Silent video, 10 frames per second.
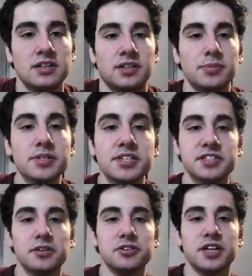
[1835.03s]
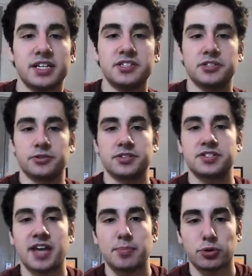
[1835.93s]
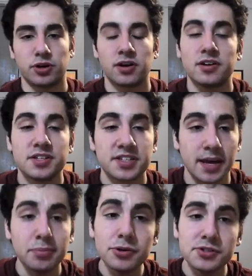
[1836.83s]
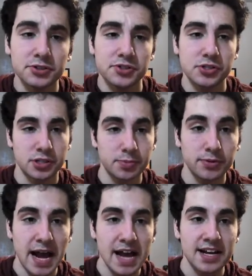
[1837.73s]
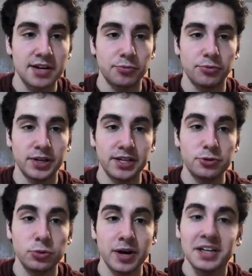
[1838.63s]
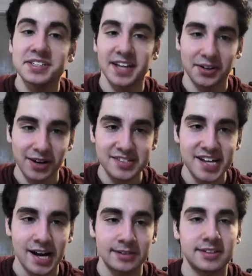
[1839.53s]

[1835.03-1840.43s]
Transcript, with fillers: Number 692, skateboard. Skateboards are super rad and really cool way to get around town.